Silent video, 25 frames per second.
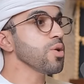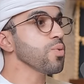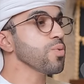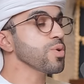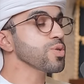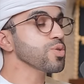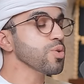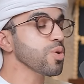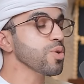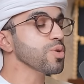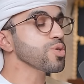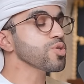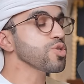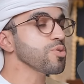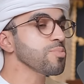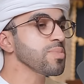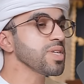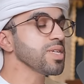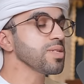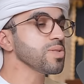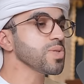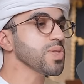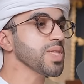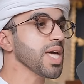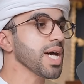which also
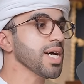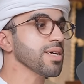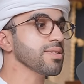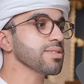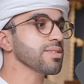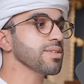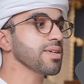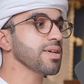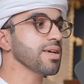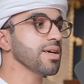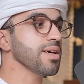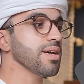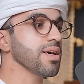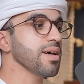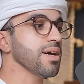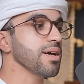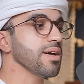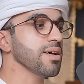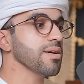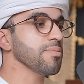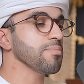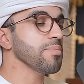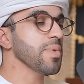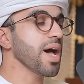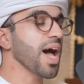means that
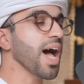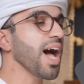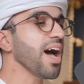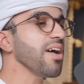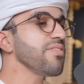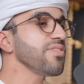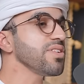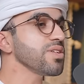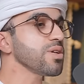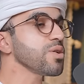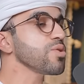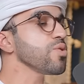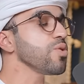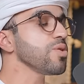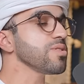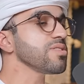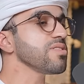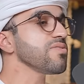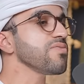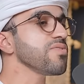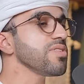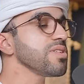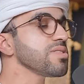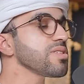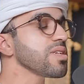uh, having a
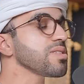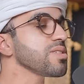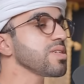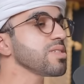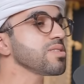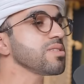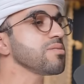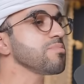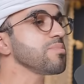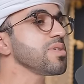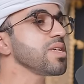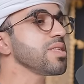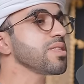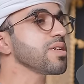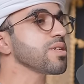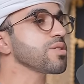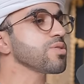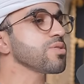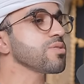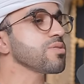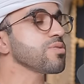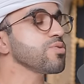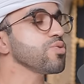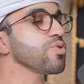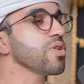golden visa doesn't mean
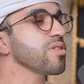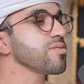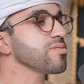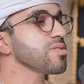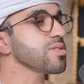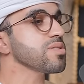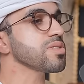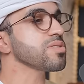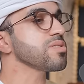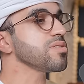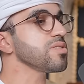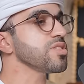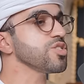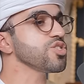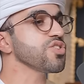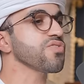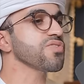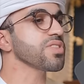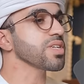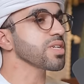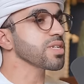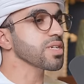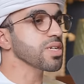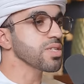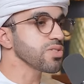that you are necessarily
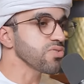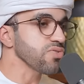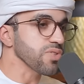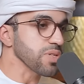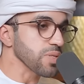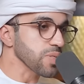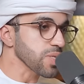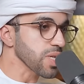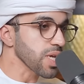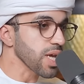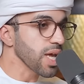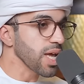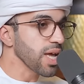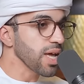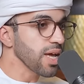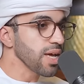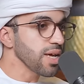shifting countries.